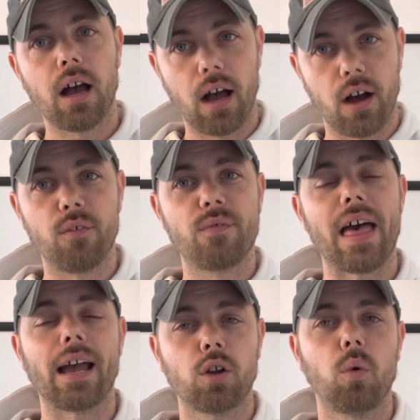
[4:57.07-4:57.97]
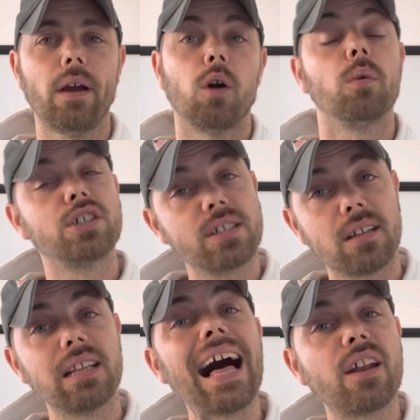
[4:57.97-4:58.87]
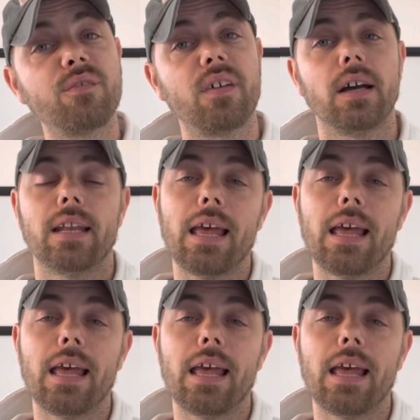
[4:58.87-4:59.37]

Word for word: of that quail, which is a lot of fun.